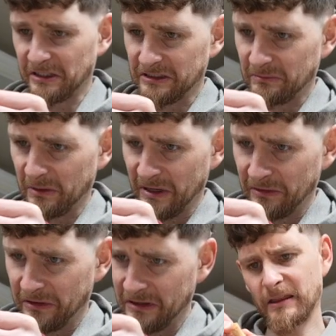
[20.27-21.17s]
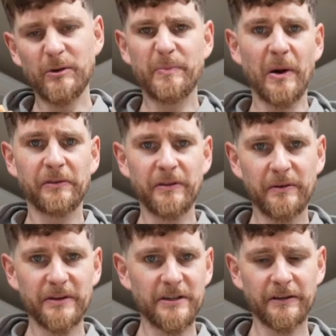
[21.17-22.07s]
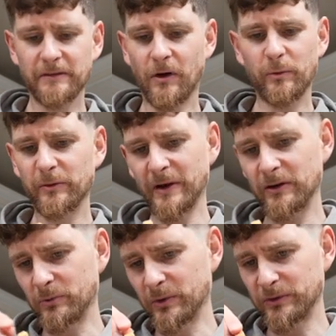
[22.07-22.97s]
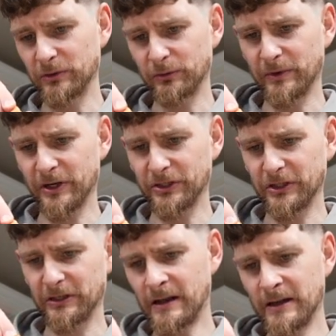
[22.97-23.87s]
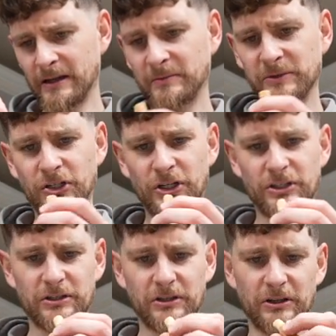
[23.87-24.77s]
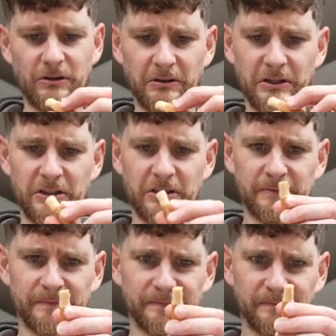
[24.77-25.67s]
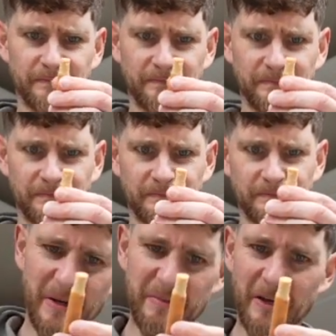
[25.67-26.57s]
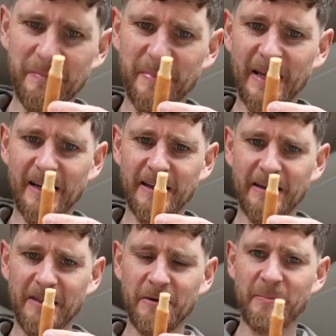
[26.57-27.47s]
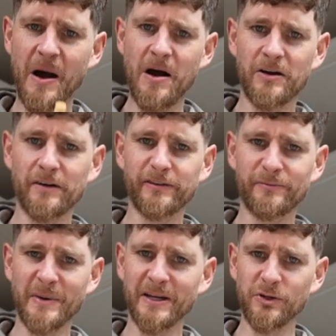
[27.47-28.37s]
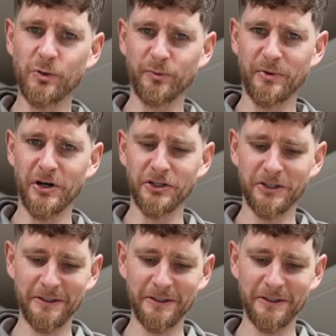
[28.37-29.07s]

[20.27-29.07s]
things in my mouth. I think we both know there's nothing wrong with my normal toothbrush. I'm just curious. But I'm done peeling the bark off of my toothbrush.